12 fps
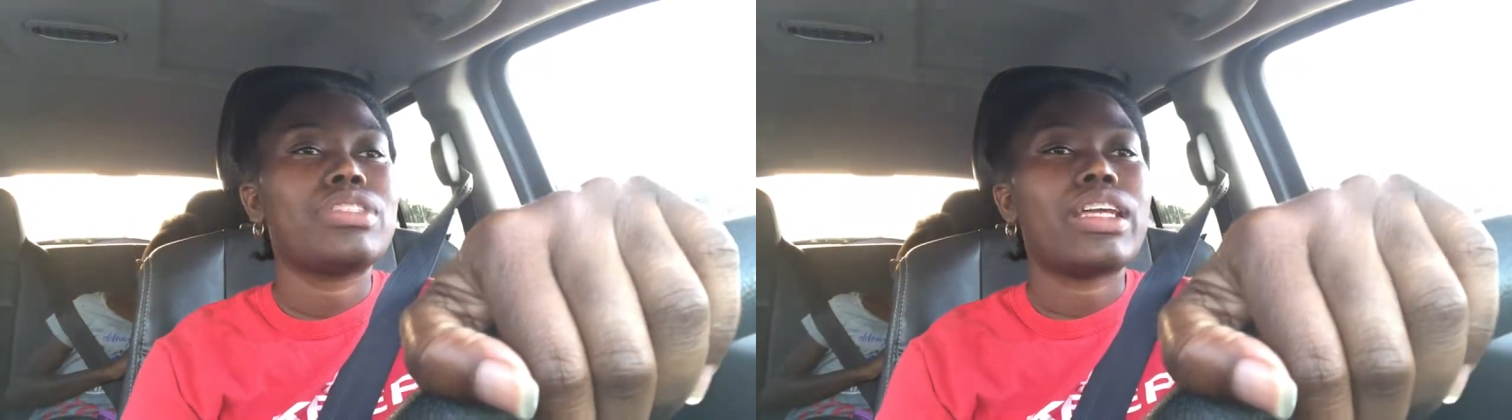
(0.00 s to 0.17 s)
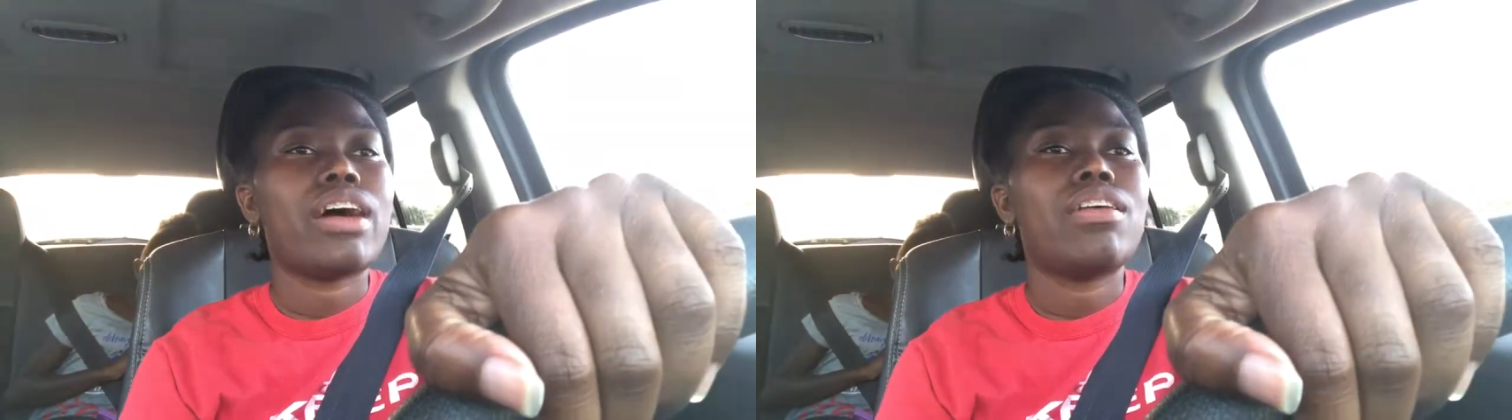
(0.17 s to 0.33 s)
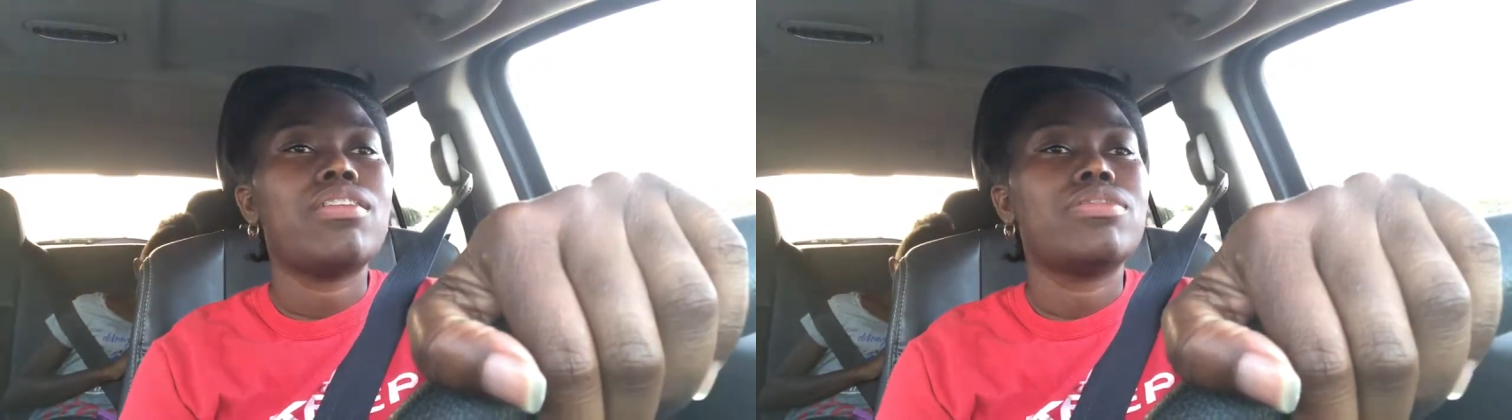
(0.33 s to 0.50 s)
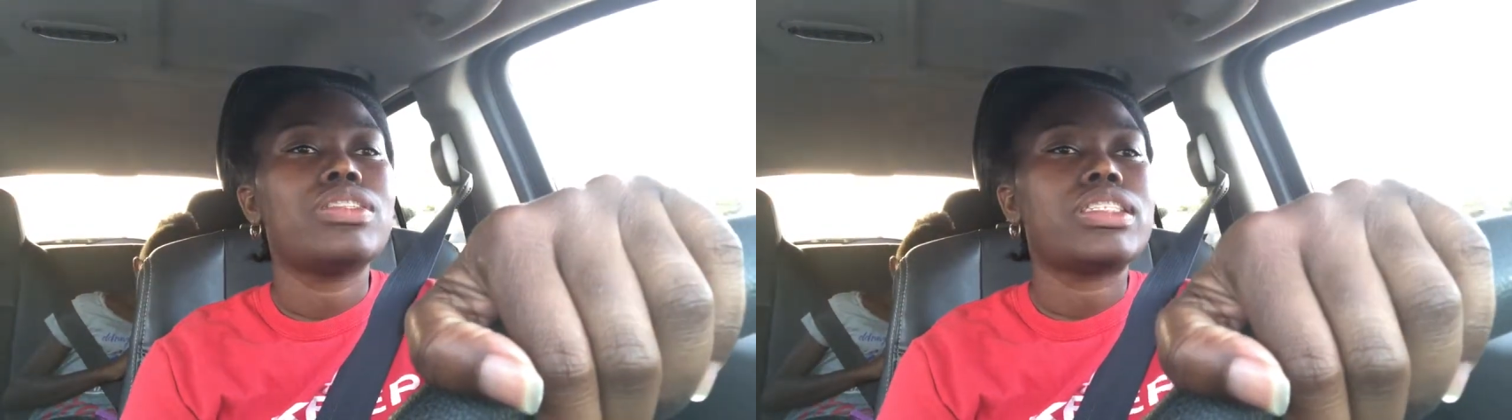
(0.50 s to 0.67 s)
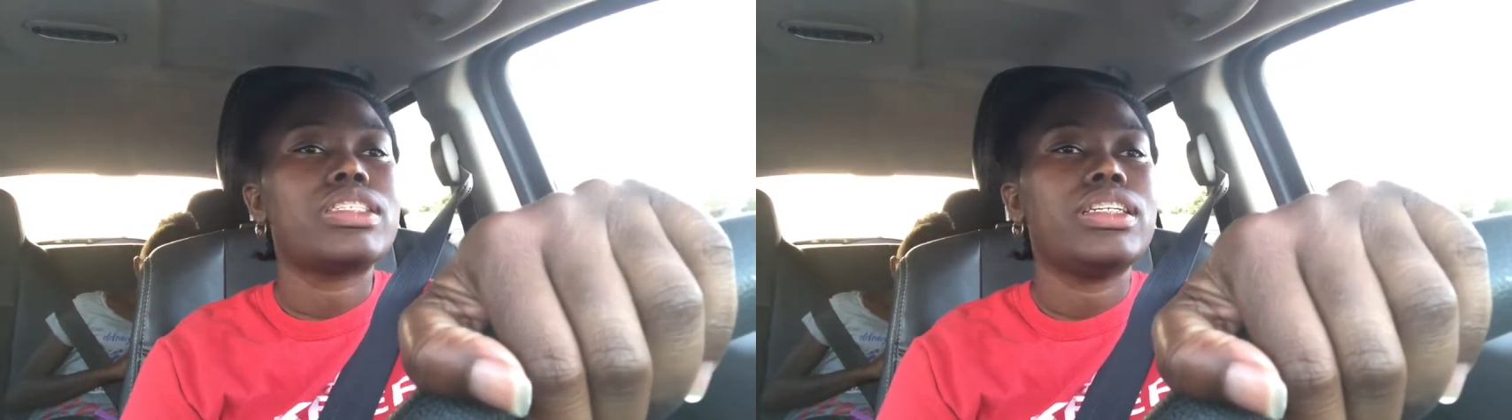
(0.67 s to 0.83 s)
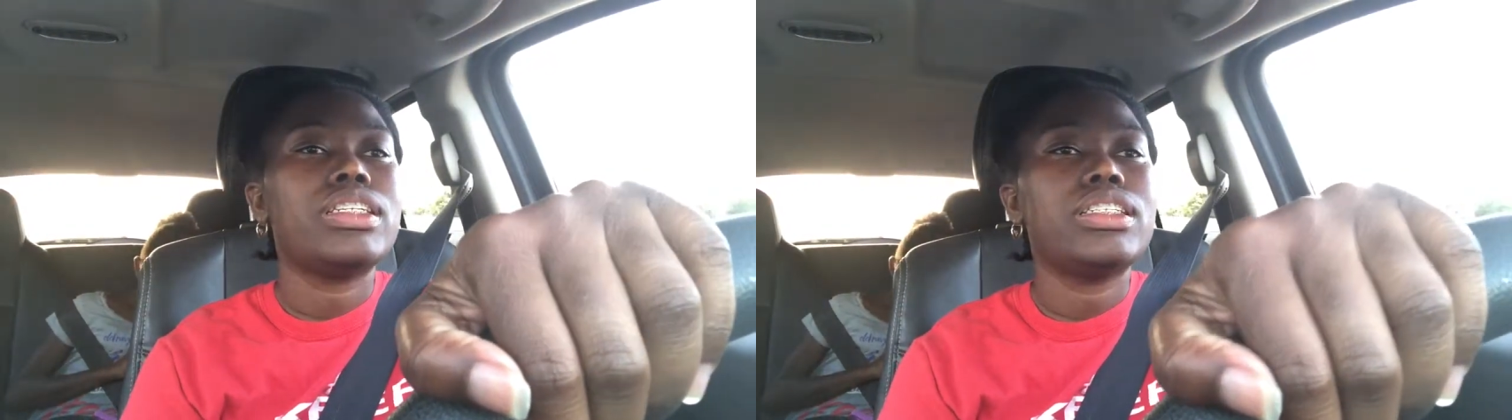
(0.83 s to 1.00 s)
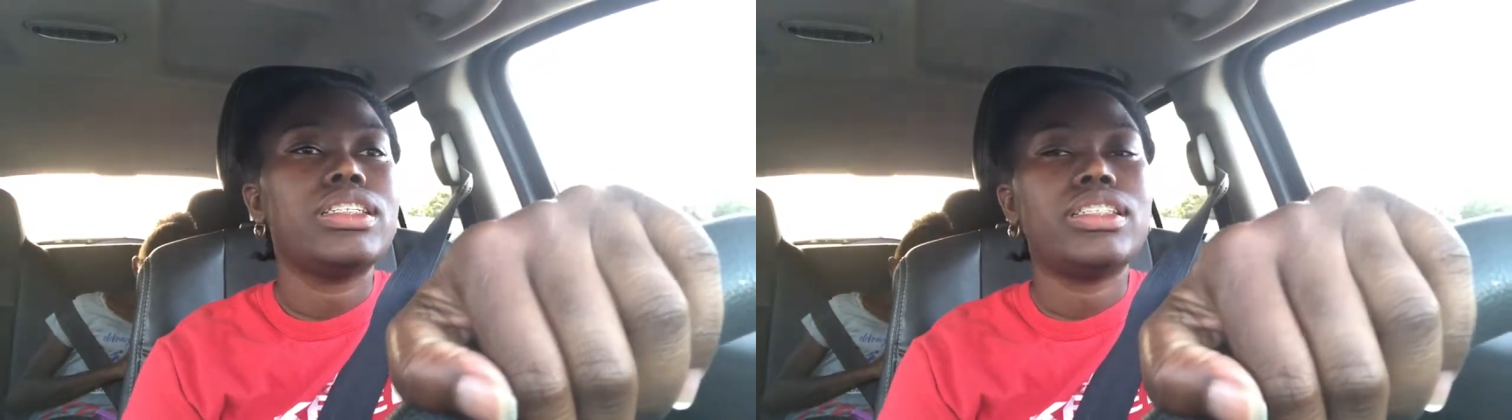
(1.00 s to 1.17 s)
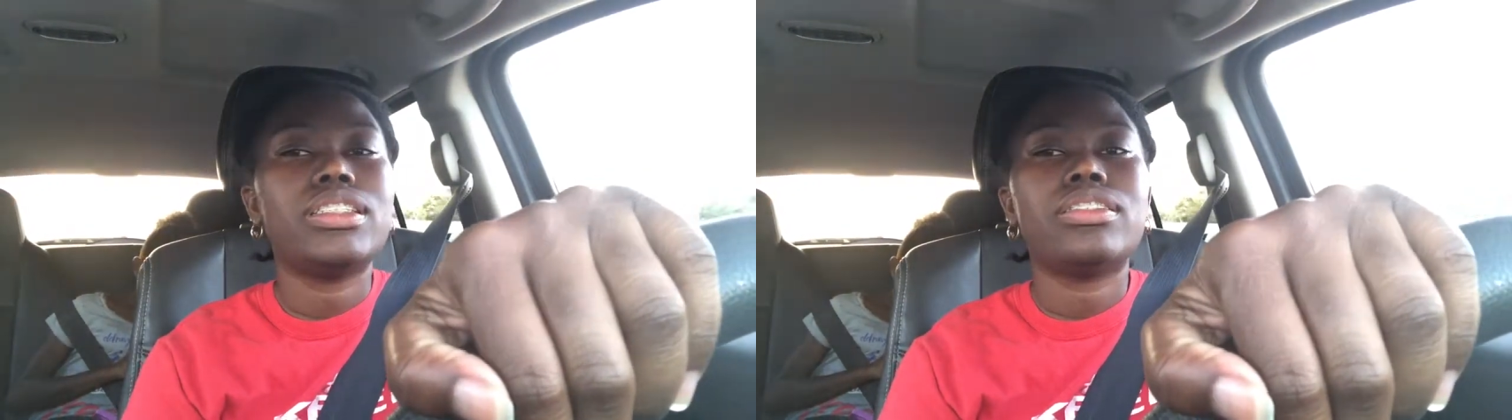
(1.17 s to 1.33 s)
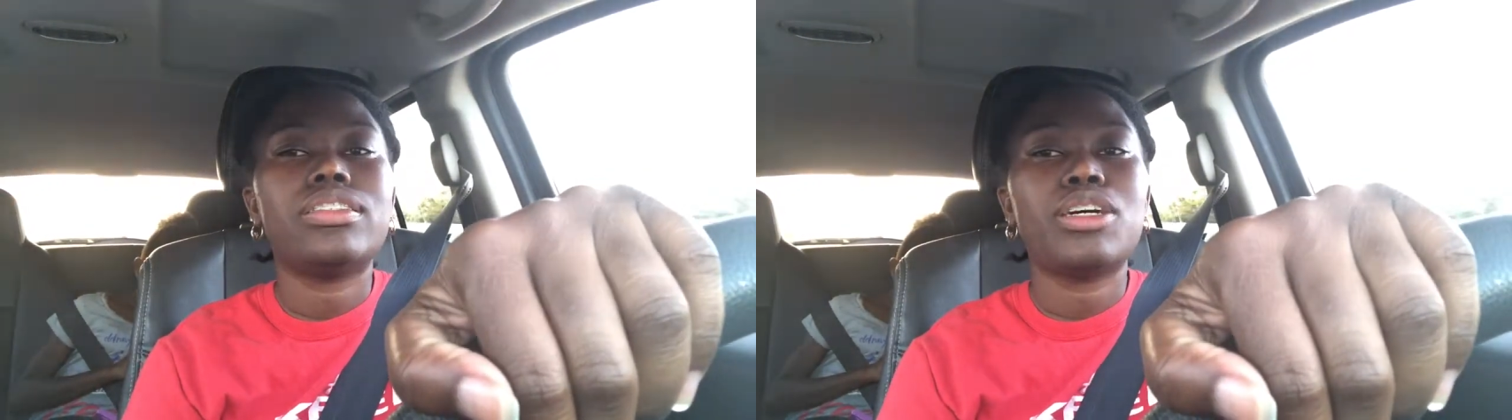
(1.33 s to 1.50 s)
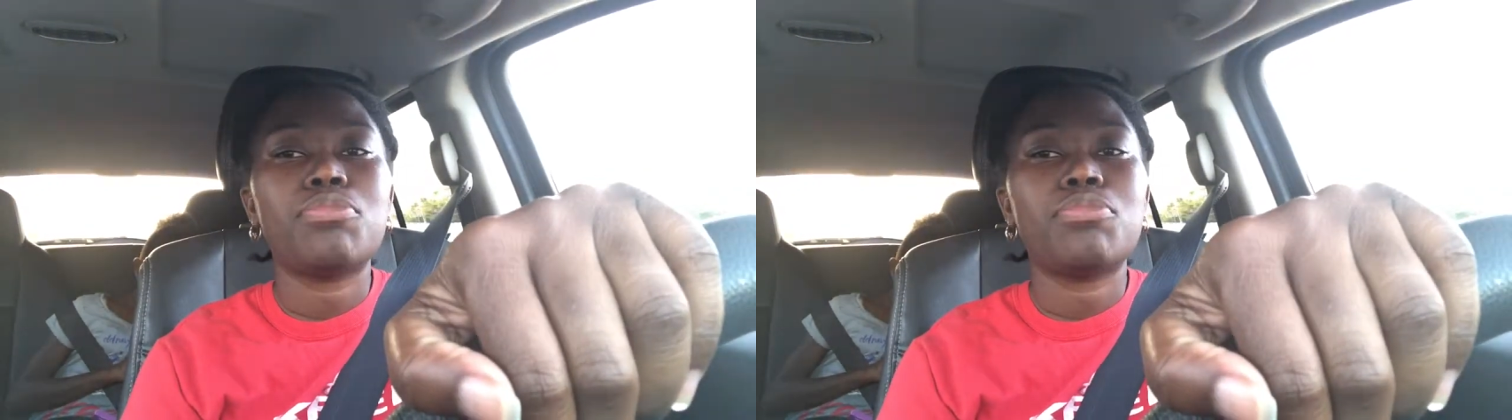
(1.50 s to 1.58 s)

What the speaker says: to the house and